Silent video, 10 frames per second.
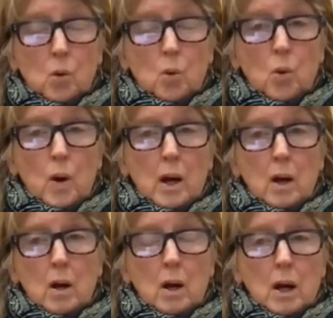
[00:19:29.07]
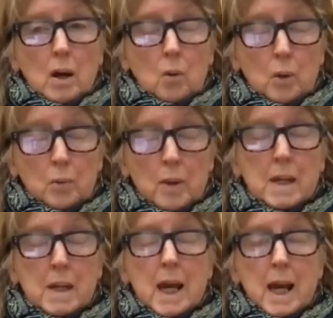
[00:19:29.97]
where when we
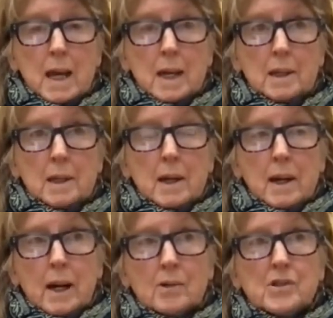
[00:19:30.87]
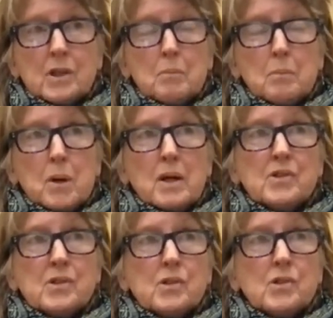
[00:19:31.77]
began, housing
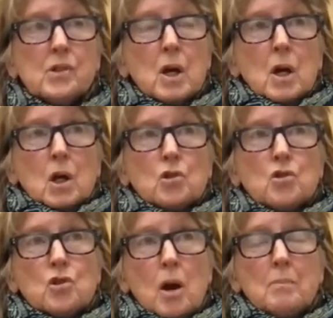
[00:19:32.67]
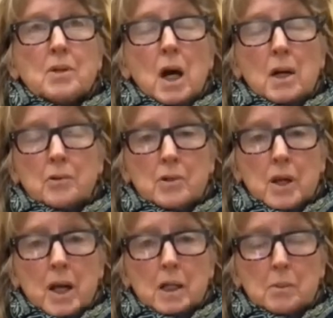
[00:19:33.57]
prices jumped
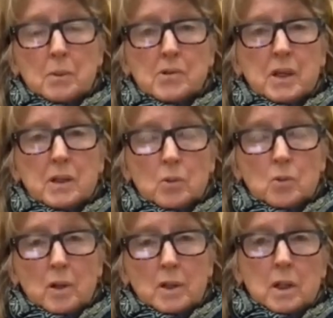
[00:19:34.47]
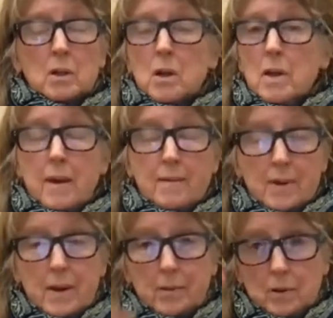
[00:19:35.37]
190% in 1 year, and they've
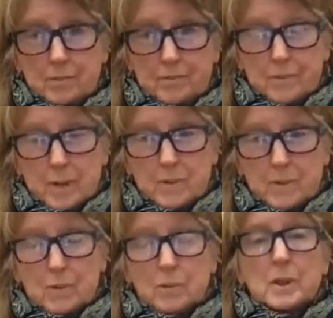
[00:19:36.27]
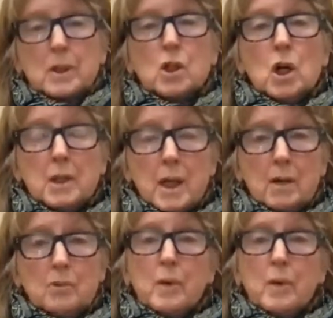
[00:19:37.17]
never really gone down.